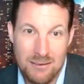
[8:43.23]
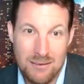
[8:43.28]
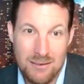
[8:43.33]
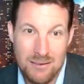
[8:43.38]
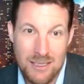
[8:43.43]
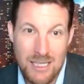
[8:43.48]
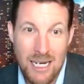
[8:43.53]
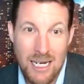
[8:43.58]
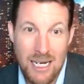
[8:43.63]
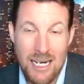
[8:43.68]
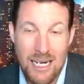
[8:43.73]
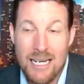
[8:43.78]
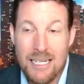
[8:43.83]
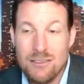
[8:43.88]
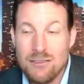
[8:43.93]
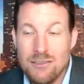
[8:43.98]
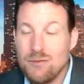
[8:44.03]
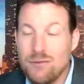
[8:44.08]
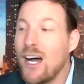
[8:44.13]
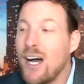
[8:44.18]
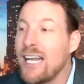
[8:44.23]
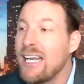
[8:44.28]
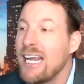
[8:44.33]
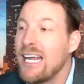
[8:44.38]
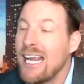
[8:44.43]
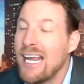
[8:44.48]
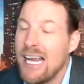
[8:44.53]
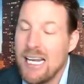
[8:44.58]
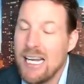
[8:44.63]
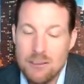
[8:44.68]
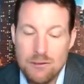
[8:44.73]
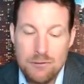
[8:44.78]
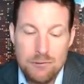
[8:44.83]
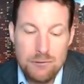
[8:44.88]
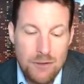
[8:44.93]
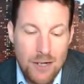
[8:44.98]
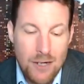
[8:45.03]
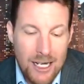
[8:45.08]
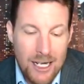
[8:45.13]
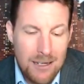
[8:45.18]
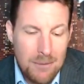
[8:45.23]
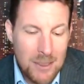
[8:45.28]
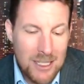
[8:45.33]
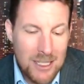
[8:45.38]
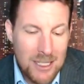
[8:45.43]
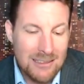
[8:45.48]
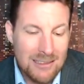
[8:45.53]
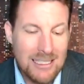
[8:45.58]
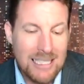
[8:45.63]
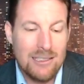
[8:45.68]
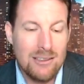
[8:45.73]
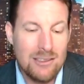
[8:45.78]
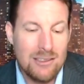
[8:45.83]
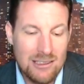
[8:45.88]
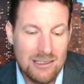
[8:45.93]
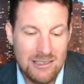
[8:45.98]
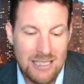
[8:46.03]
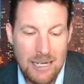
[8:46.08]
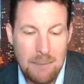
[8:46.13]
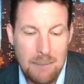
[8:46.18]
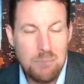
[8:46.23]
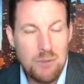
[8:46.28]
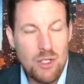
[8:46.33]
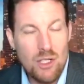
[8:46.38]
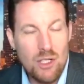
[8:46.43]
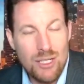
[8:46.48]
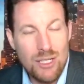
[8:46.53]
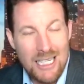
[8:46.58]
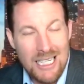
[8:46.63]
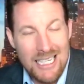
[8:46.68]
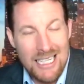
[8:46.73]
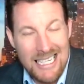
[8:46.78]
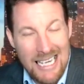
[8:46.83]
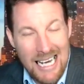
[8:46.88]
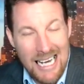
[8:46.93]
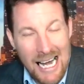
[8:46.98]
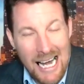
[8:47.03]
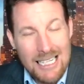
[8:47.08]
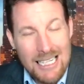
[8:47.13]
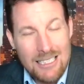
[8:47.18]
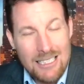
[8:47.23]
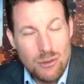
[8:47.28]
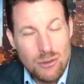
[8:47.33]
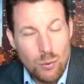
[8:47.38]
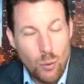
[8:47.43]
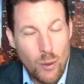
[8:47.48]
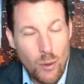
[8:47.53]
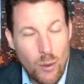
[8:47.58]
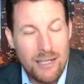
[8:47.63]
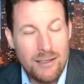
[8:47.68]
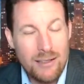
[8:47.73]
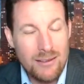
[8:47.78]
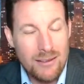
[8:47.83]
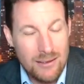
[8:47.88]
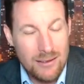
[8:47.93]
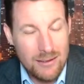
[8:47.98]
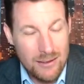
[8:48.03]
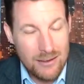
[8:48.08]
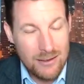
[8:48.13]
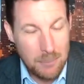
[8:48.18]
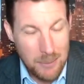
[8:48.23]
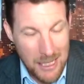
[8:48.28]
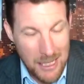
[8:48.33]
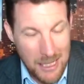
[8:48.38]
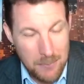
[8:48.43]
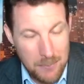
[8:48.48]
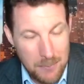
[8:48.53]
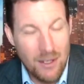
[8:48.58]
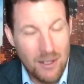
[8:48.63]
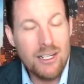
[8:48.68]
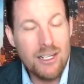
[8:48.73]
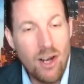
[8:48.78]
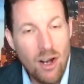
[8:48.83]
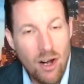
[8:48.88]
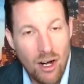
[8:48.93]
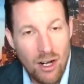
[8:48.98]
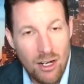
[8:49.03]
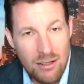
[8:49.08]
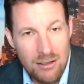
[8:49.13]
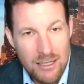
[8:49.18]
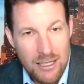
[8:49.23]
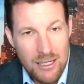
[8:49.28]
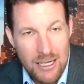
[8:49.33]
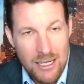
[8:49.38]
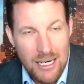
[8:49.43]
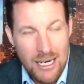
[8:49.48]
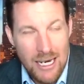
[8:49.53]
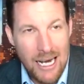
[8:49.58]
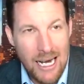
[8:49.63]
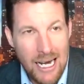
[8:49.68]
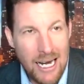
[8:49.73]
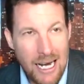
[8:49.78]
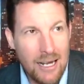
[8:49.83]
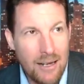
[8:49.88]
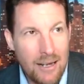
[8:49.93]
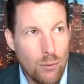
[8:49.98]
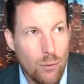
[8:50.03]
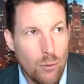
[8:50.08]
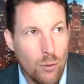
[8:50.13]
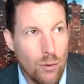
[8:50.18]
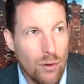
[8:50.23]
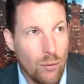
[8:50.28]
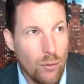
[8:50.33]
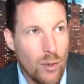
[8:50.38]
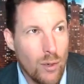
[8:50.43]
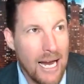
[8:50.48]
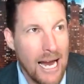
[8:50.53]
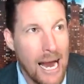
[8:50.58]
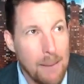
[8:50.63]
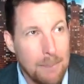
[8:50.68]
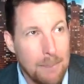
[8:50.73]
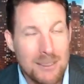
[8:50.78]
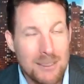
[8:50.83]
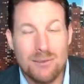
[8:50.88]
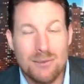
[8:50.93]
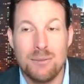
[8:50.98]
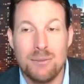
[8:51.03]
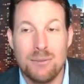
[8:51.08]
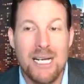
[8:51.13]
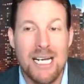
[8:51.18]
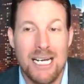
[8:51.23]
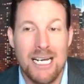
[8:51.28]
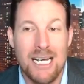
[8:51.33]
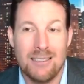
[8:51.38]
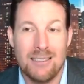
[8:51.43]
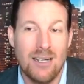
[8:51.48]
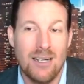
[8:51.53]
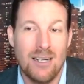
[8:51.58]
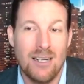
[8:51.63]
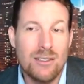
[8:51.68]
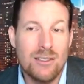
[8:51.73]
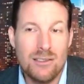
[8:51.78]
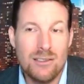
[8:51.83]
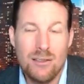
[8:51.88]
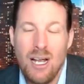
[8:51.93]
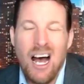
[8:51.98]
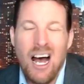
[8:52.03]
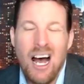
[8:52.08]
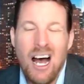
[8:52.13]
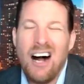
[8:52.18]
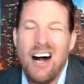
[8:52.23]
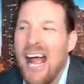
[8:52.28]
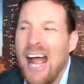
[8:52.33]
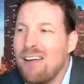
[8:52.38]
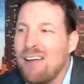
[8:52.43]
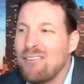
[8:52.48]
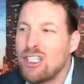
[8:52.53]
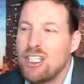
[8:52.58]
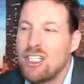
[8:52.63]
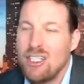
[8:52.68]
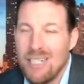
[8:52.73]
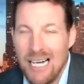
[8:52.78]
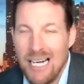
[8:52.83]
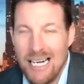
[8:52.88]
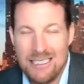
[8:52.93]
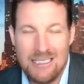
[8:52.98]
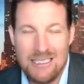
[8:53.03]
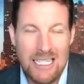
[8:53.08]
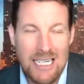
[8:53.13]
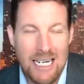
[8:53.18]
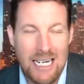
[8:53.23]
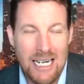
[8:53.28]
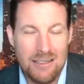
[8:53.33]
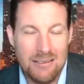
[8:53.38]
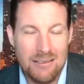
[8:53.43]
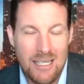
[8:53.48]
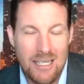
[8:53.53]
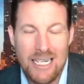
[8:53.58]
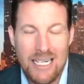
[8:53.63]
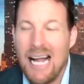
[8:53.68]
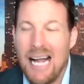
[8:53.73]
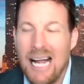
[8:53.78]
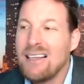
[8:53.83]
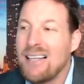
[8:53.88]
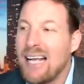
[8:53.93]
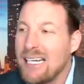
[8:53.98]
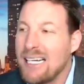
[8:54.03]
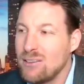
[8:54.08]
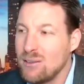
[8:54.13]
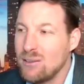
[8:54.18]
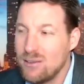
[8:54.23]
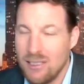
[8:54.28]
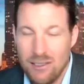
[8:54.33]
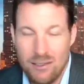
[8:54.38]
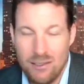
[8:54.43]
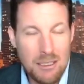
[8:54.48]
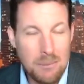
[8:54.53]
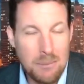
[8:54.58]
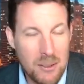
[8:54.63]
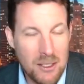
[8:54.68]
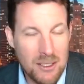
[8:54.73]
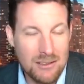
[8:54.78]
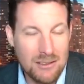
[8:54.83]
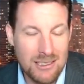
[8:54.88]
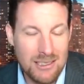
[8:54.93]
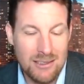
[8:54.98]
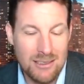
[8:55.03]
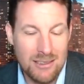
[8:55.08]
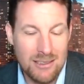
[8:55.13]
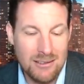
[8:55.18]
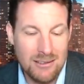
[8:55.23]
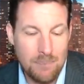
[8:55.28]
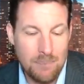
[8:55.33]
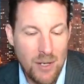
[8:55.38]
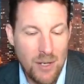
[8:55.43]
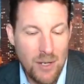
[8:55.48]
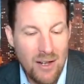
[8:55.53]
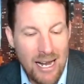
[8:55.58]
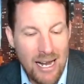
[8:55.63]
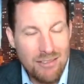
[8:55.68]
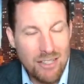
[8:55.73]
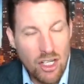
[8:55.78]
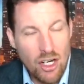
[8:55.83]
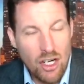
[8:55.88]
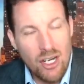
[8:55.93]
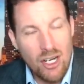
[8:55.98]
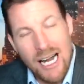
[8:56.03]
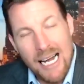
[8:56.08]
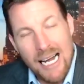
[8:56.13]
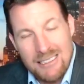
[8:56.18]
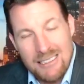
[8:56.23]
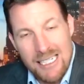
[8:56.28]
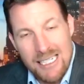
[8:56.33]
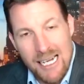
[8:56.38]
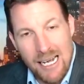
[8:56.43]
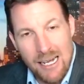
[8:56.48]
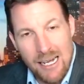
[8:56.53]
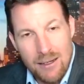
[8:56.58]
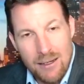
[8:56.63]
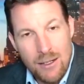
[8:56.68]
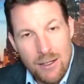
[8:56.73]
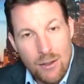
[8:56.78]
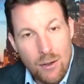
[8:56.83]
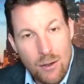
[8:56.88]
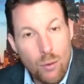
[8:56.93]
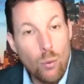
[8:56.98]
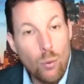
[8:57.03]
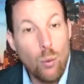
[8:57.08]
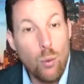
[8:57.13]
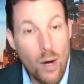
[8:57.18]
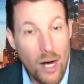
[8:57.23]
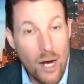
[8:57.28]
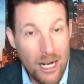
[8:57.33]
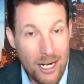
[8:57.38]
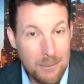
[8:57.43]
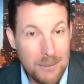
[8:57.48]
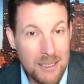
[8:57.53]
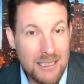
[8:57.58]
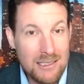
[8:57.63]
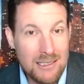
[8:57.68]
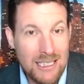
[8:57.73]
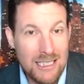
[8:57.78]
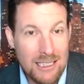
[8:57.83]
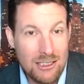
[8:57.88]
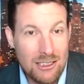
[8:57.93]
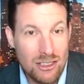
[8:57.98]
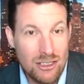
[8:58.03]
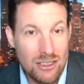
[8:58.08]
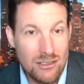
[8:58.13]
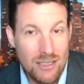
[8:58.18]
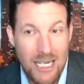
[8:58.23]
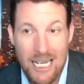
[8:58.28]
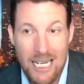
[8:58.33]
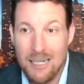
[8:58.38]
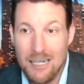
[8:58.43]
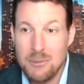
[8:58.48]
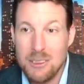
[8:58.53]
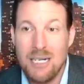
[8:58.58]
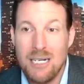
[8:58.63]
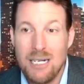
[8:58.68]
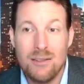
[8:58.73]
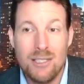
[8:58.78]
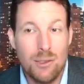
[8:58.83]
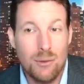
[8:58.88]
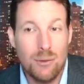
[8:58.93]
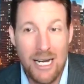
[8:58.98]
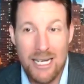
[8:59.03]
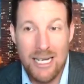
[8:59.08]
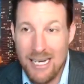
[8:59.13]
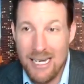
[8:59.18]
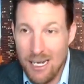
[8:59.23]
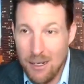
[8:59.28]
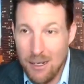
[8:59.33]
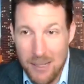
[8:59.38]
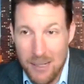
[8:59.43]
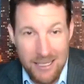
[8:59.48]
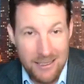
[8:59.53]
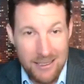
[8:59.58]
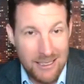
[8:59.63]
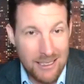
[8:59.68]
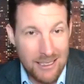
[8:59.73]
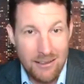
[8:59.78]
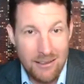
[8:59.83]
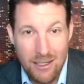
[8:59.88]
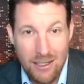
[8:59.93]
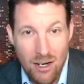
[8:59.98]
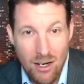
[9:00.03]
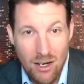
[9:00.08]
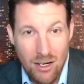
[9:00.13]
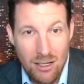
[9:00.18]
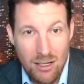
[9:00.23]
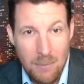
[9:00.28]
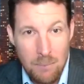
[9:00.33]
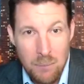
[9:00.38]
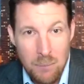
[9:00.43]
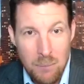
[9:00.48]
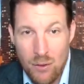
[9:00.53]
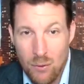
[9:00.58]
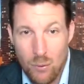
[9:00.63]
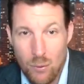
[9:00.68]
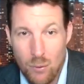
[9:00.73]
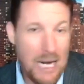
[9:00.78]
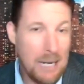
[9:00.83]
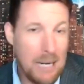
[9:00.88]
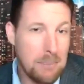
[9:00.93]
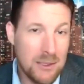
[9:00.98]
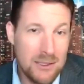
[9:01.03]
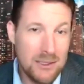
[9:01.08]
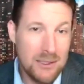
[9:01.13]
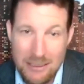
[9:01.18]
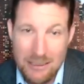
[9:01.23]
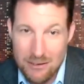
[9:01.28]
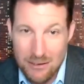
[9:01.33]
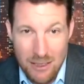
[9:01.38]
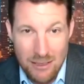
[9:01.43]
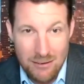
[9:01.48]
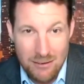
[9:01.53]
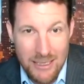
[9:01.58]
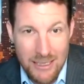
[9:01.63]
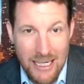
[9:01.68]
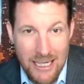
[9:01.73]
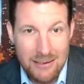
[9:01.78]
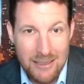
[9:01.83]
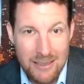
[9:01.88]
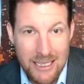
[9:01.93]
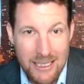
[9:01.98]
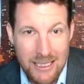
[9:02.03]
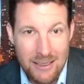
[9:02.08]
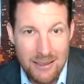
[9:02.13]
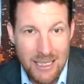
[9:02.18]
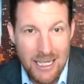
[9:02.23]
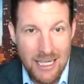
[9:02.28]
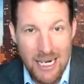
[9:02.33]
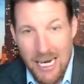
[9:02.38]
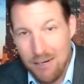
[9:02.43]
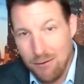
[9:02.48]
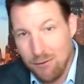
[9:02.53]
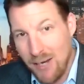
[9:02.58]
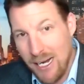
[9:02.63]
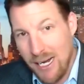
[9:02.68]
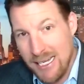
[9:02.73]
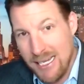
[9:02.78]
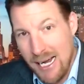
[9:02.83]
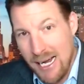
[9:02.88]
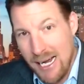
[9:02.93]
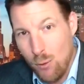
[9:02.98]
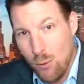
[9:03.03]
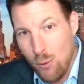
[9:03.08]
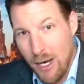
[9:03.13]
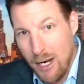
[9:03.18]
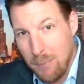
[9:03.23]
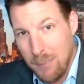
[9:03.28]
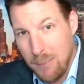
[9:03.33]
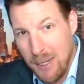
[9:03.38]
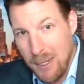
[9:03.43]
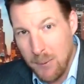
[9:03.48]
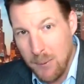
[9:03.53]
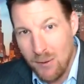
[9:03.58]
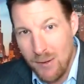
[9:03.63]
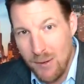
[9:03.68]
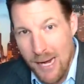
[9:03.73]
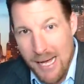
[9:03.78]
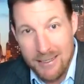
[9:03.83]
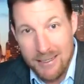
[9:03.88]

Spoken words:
Yeah, and it's fun. It's fun because, like you just said, you can engage with the people on the call. And what happens with me is I'll have a good idea. Like I like doing a 3-part series. I'll have a good idea what I'm going to teach. And I'm telling you right now, by the end of the call, when I put that survey out there and I find out where people are at,